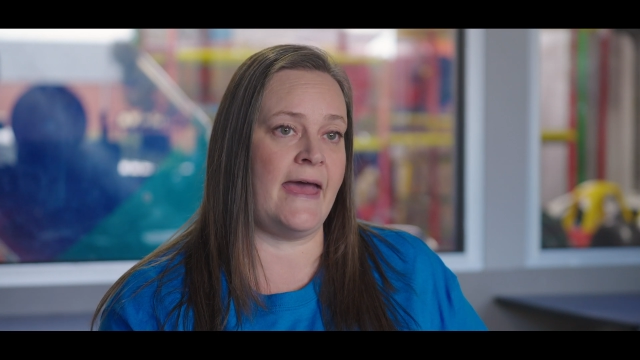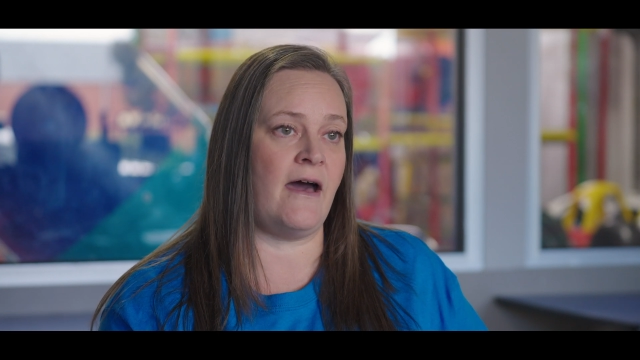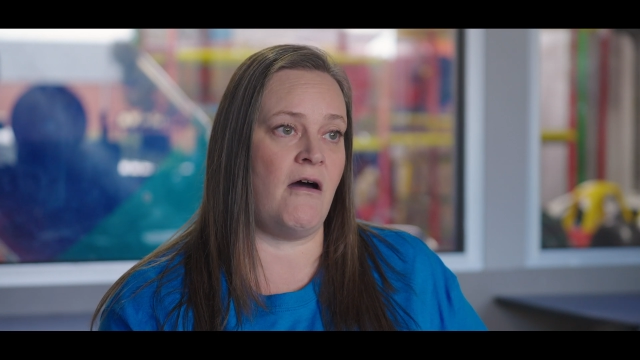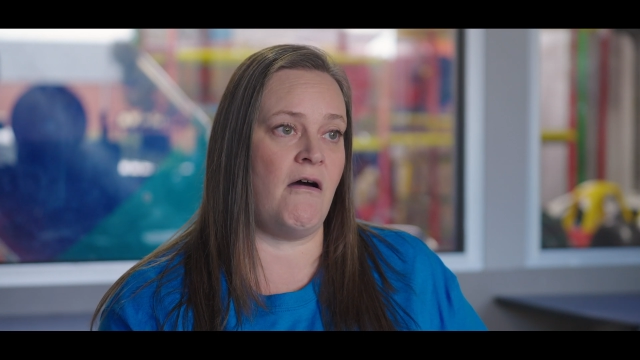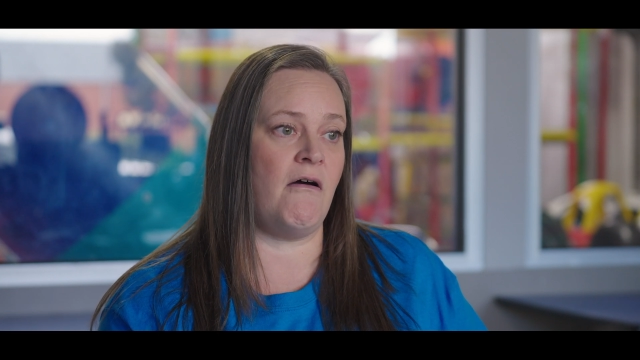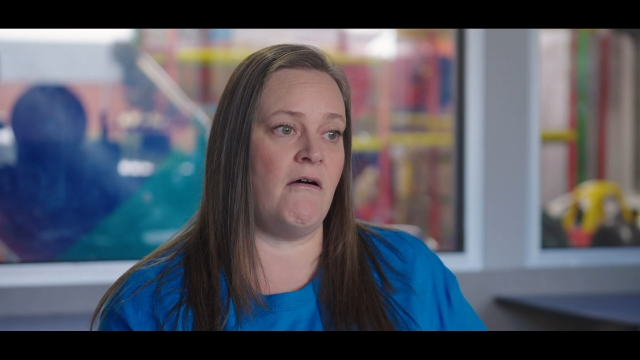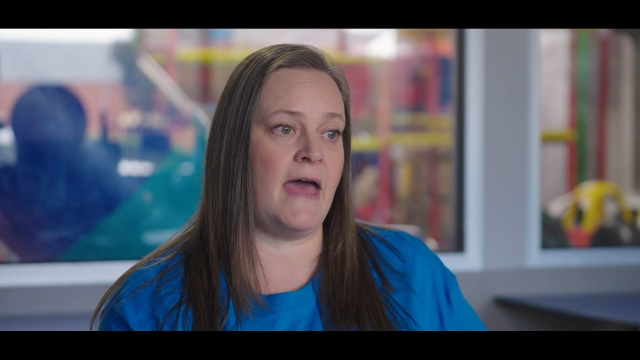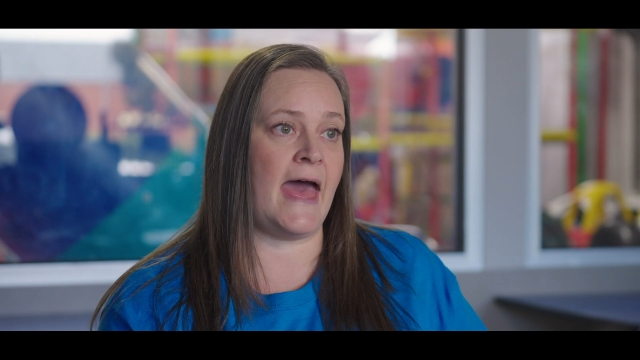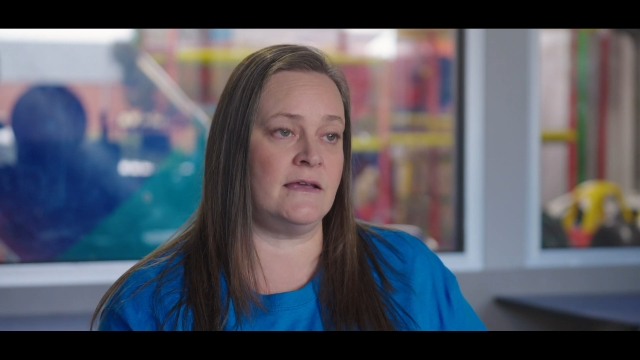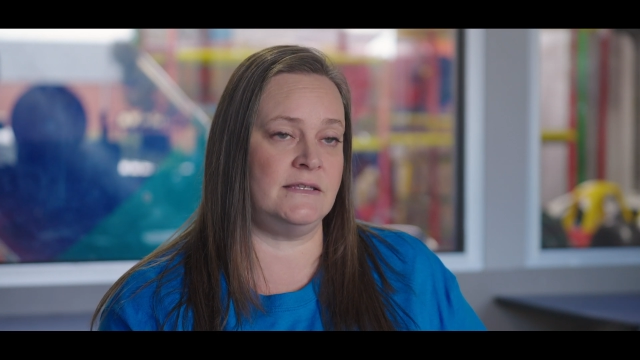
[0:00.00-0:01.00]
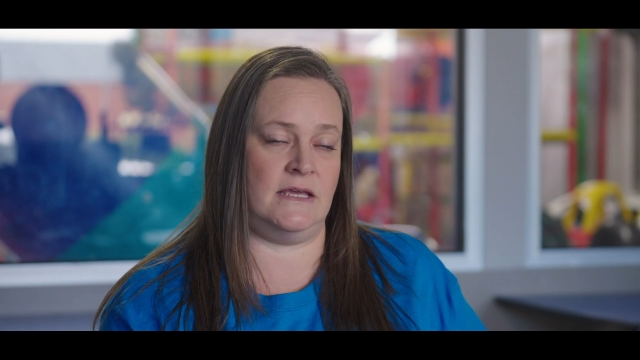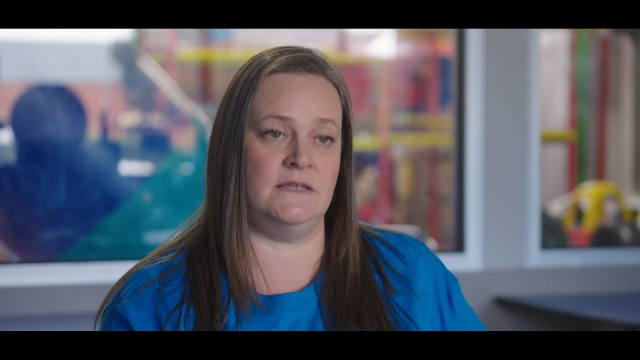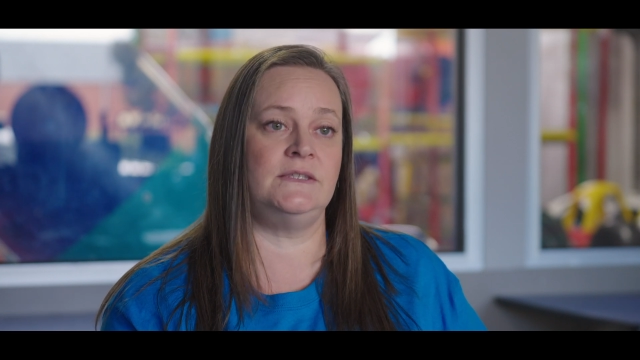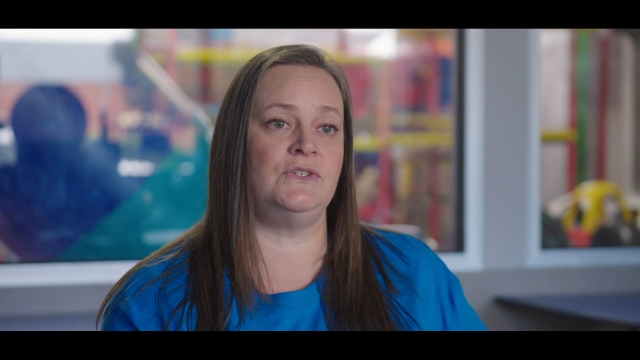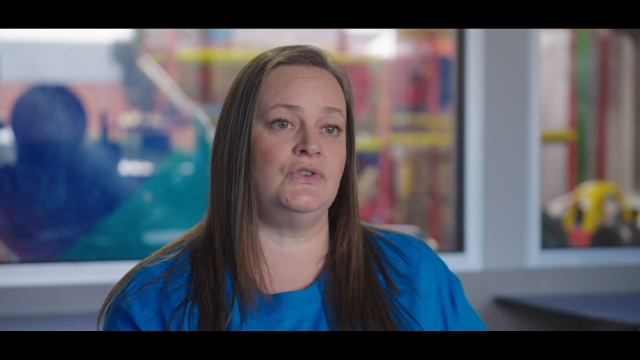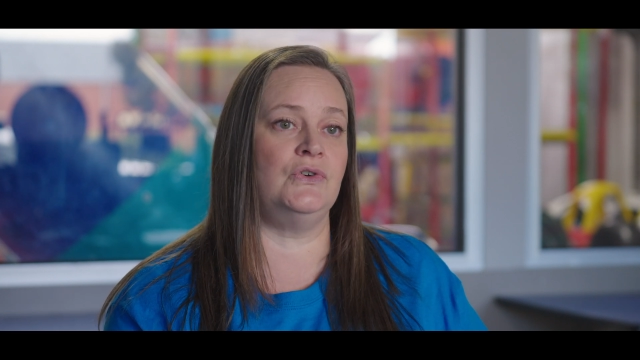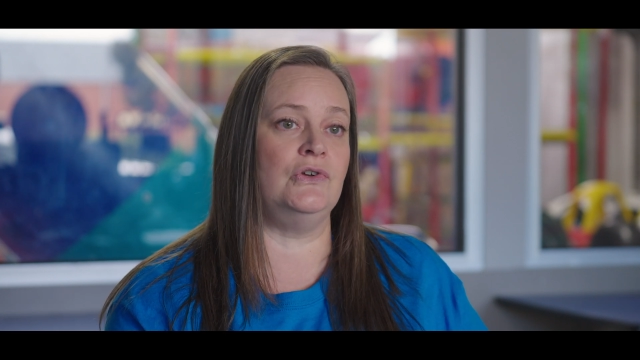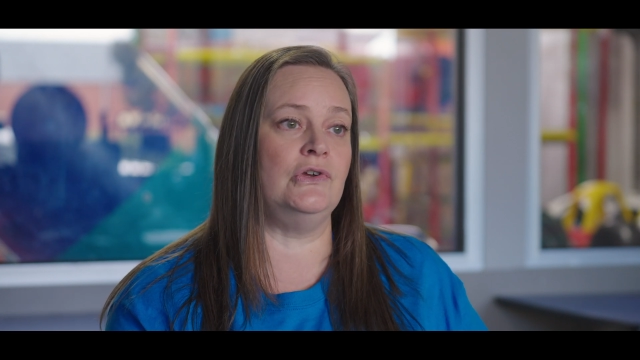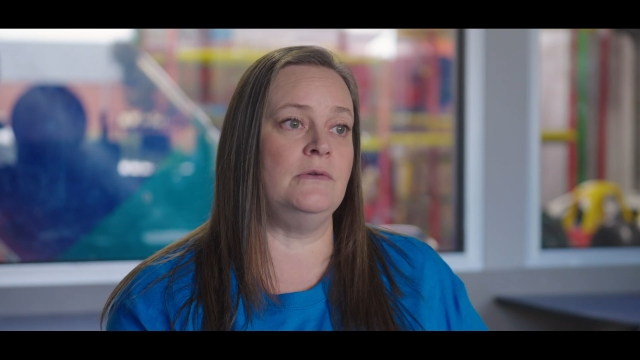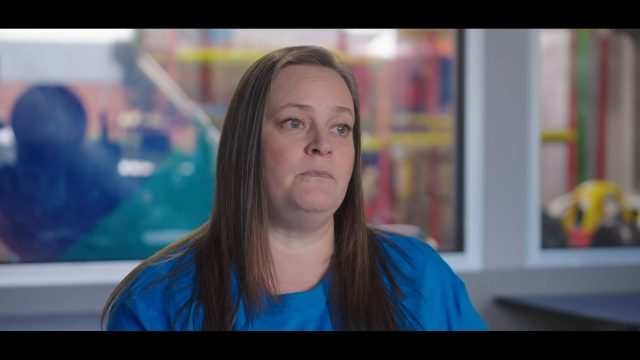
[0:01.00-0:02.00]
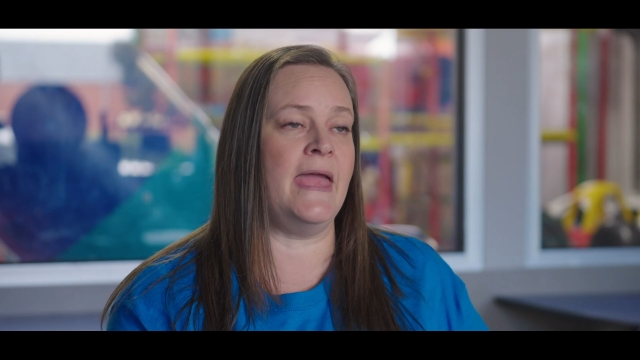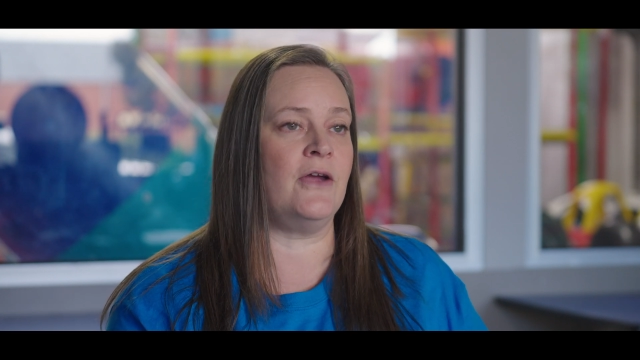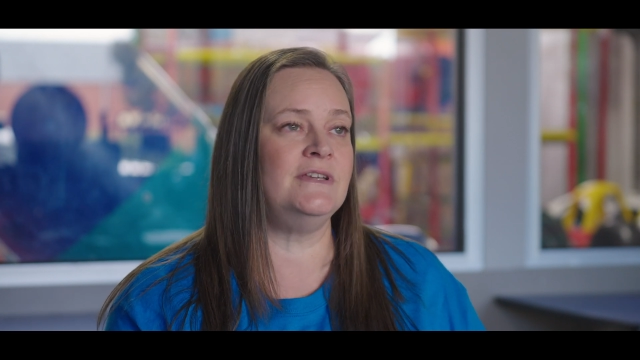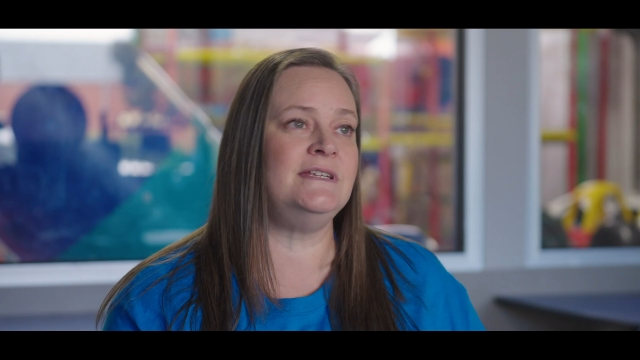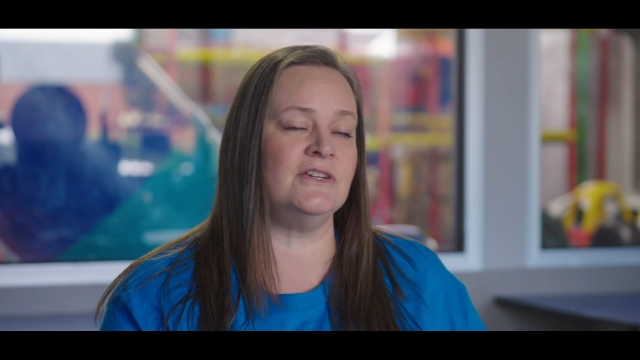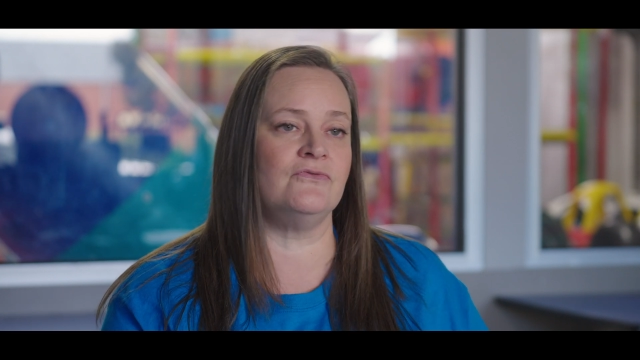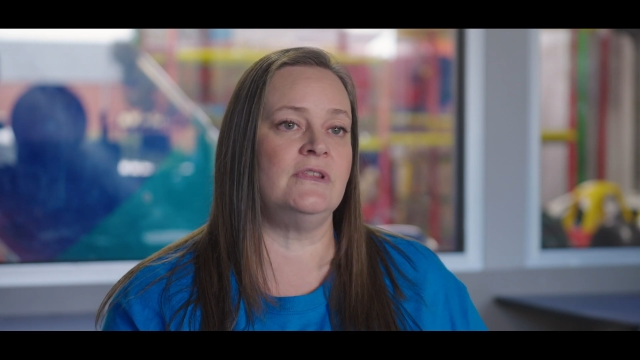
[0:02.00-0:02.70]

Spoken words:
our access to parenting and